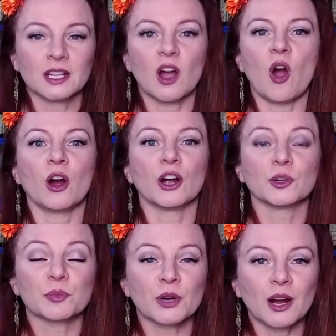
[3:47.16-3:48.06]
heart
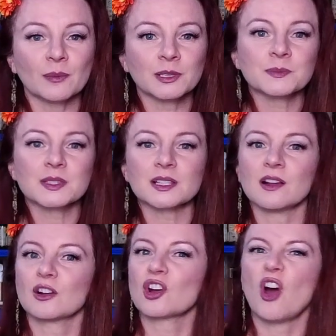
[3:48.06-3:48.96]
problems,
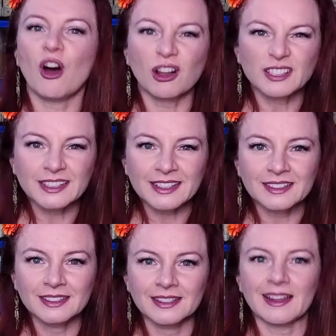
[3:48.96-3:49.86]
colic,
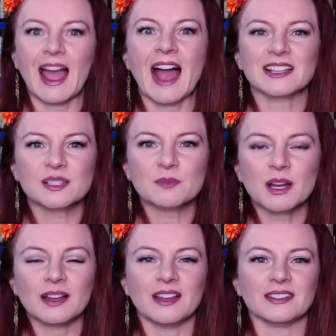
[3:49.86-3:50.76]

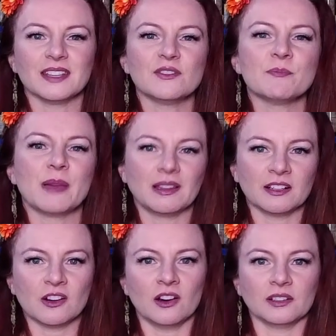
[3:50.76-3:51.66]
asthma, and even
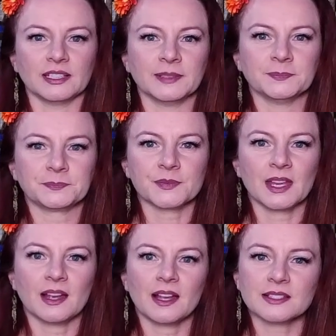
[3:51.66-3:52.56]
melancholy.
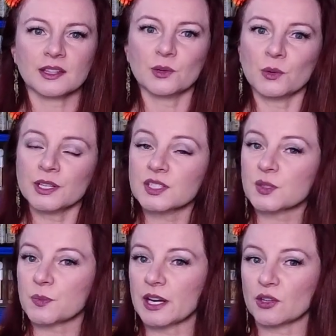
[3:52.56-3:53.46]
As the orange
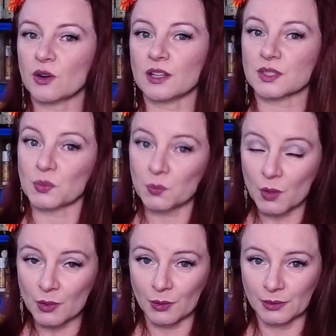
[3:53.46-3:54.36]
spread across the
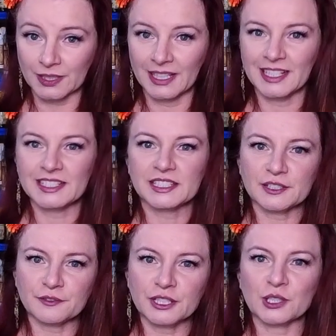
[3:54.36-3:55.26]
world,
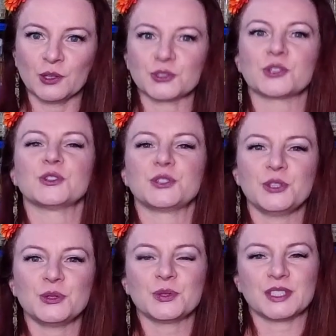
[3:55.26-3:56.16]
different cultures
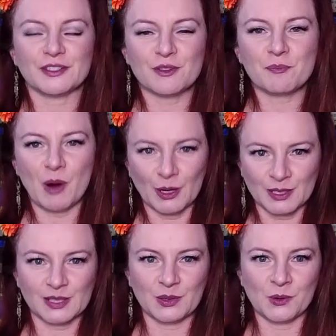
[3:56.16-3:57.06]
used different
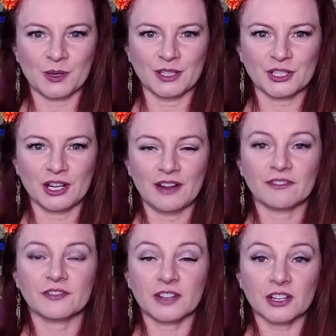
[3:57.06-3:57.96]
parts of the orange
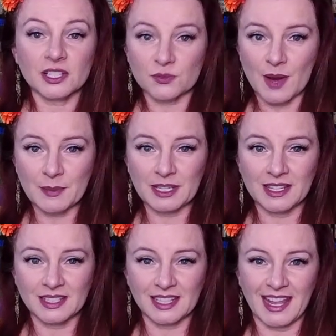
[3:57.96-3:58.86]
for various
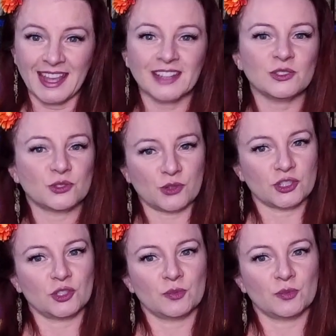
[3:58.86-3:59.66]
remedies and nutritional